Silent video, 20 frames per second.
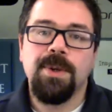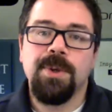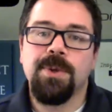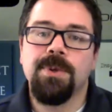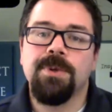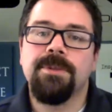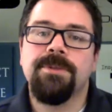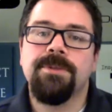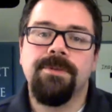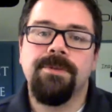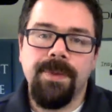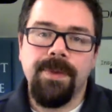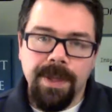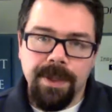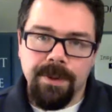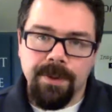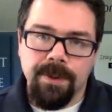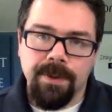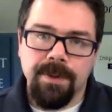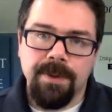you
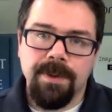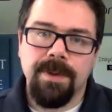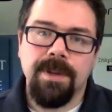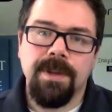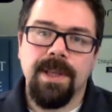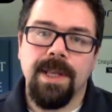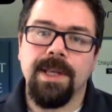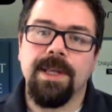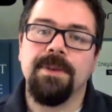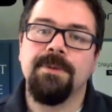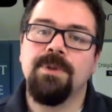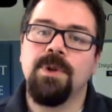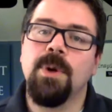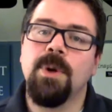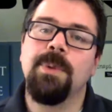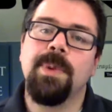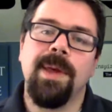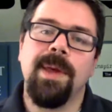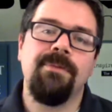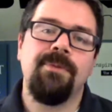feel like you've
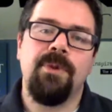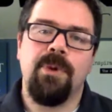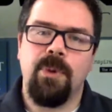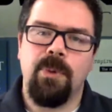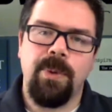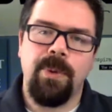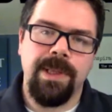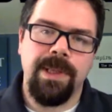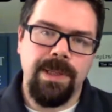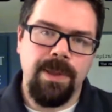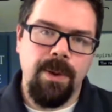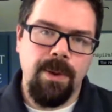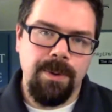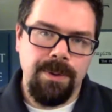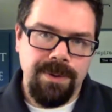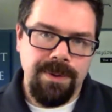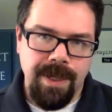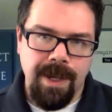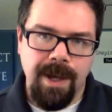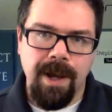known them for a really
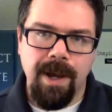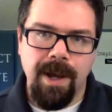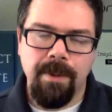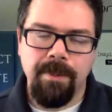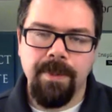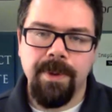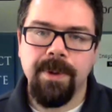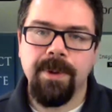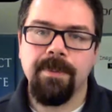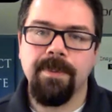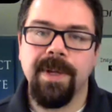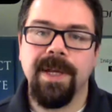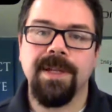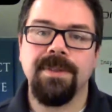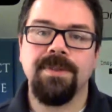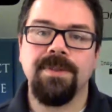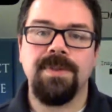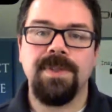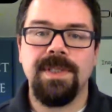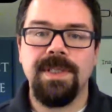long time,
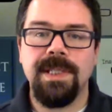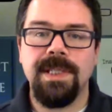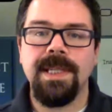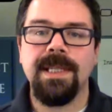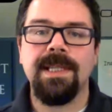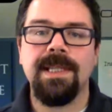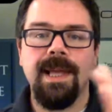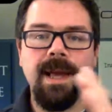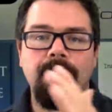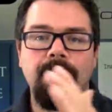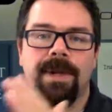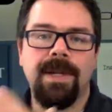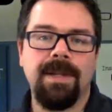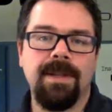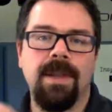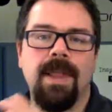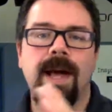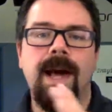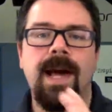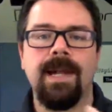because you've seen them in a
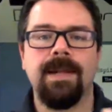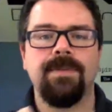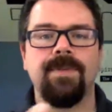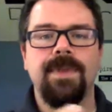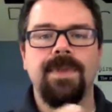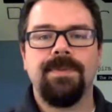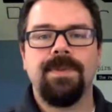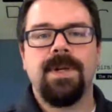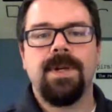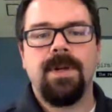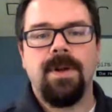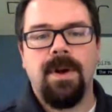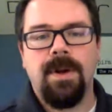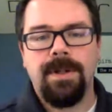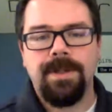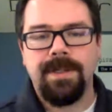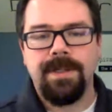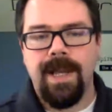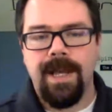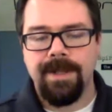lot of different
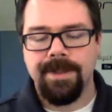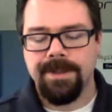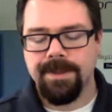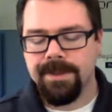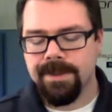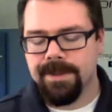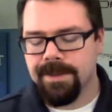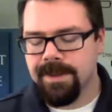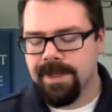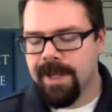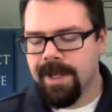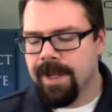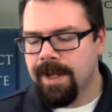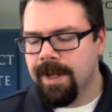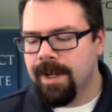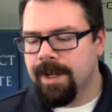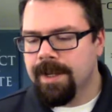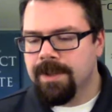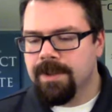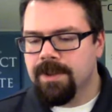contexts.
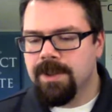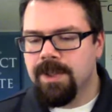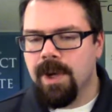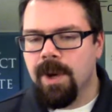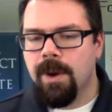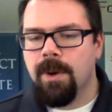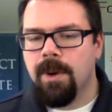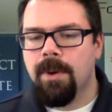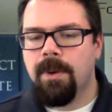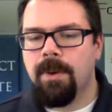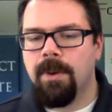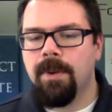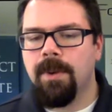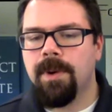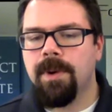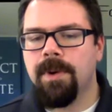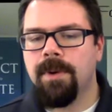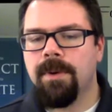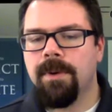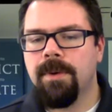
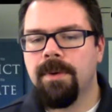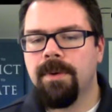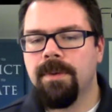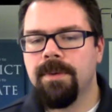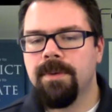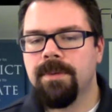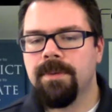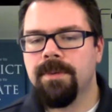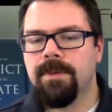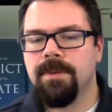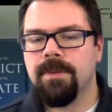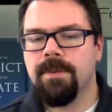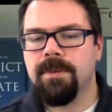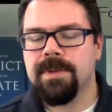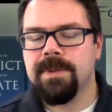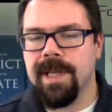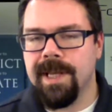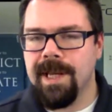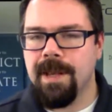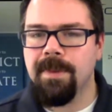So
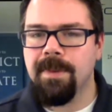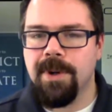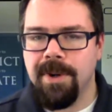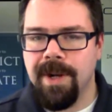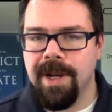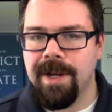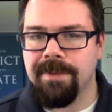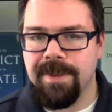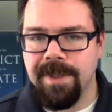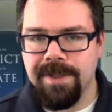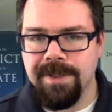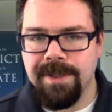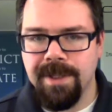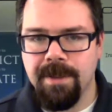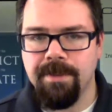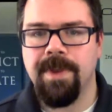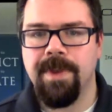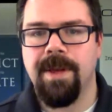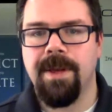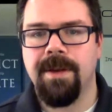dynamic creative does the
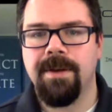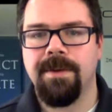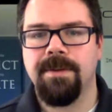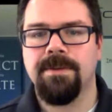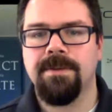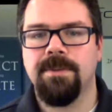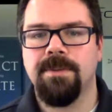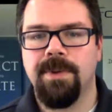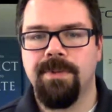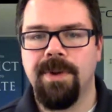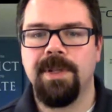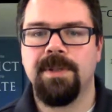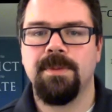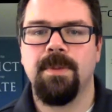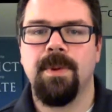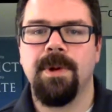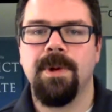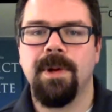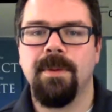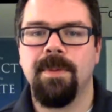same thing with
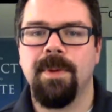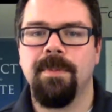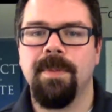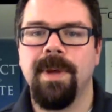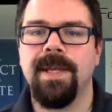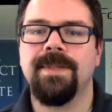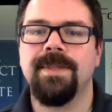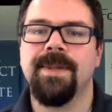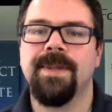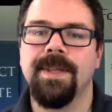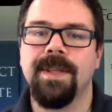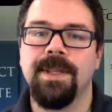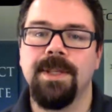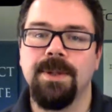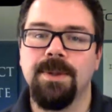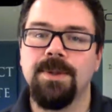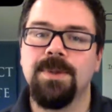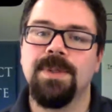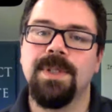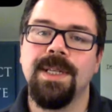Facebook. I mean, basically
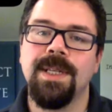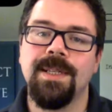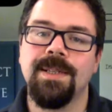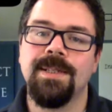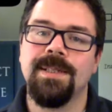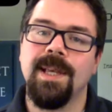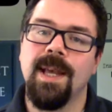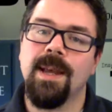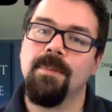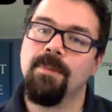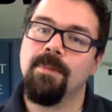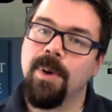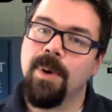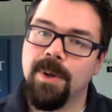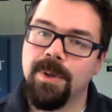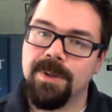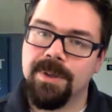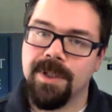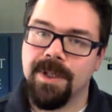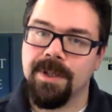you see the same
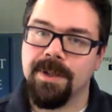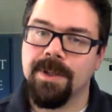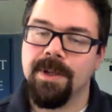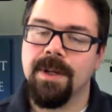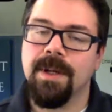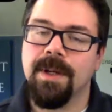person,